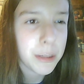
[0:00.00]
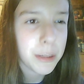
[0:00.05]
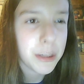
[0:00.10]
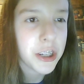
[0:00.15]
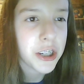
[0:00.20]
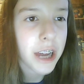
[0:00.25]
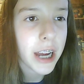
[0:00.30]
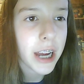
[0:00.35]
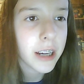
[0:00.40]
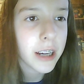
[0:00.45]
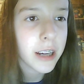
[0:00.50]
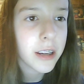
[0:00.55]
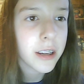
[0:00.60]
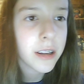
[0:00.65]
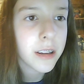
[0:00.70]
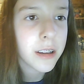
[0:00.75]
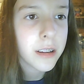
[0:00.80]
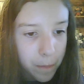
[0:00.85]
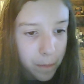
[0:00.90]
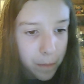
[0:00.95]
me check.
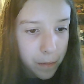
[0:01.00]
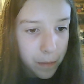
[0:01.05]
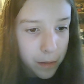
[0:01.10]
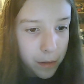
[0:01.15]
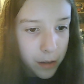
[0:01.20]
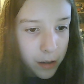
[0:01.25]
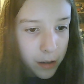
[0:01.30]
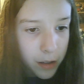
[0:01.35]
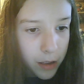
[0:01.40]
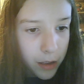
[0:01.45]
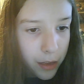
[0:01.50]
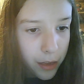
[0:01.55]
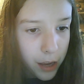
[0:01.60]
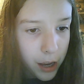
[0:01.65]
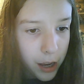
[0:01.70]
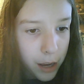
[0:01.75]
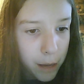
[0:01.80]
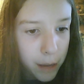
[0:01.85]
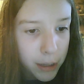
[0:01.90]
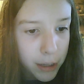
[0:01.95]
The
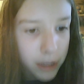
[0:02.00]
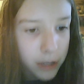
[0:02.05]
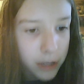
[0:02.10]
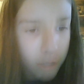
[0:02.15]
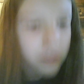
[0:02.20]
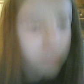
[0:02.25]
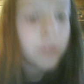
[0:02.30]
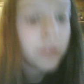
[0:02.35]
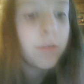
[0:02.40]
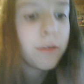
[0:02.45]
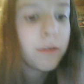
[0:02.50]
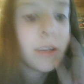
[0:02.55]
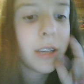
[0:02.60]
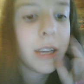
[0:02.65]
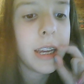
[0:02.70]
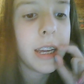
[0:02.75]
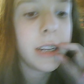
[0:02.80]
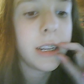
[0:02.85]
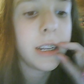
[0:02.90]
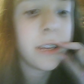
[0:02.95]
theme is to
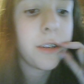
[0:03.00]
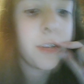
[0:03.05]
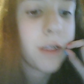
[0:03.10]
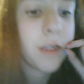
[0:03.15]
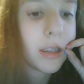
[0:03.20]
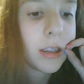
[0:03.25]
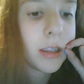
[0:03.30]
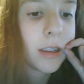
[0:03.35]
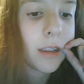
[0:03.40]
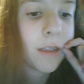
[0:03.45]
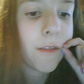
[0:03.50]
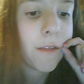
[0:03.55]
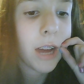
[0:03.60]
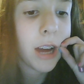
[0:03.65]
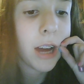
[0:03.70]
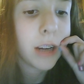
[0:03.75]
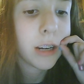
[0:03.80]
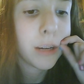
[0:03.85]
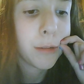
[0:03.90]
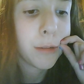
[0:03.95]
say an interesting
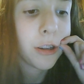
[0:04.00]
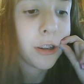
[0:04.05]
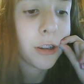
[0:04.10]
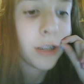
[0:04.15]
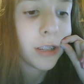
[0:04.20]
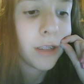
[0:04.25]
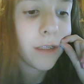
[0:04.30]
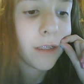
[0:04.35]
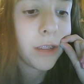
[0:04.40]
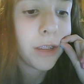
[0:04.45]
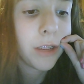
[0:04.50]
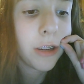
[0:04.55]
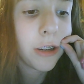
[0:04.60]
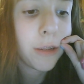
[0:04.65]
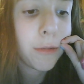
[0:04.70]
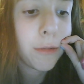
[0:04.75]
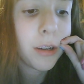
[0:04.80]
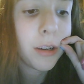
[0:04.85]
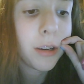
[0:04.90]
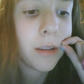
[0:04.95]
fact about yourself that
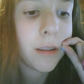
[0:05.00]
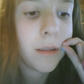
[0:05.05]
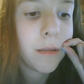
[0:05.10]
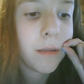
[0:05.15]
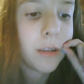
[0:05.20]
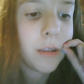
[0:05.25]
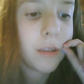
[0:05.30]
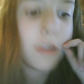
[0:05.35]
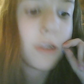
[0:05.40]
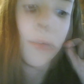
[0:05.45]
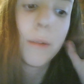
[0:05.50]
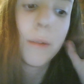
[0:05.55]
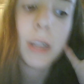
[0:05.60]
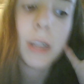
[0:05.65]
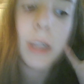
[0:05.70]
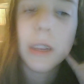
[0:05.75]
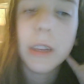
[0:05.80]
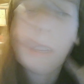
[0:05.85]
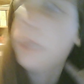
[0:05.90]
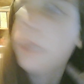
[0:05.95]

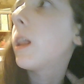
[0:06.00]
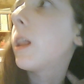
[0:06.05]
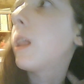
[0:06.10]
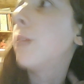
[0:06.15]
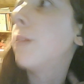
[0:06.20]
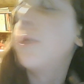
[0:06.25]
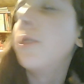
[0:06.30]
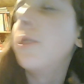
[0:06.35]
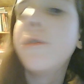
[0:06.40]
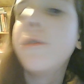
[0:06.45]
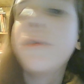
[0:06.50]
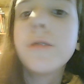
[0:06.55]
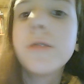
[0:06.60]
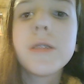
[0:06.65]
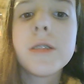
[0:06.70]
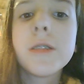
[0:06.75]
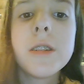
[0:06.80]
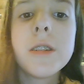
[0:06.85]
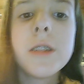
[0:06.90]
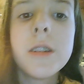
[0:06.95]
nobody in the club knows.
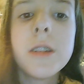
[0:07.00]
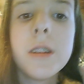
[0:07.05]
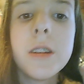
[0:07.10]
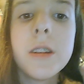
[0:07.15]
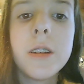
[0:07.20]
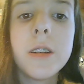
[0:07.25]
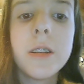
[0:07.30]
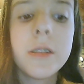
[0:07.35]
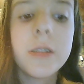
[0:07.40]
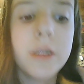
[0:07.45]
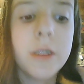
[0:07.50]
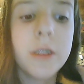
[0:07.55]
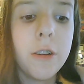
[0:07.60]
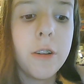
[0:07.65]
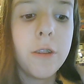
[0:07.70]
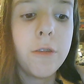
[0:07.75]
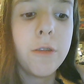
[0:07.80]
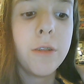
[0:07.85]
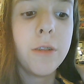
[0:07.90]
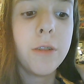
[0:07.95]

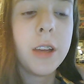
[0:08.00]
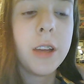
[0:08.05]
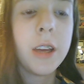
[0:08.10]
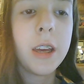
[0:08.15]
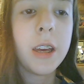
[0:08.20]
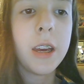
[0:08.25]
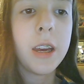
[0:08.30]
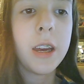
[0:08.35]
So,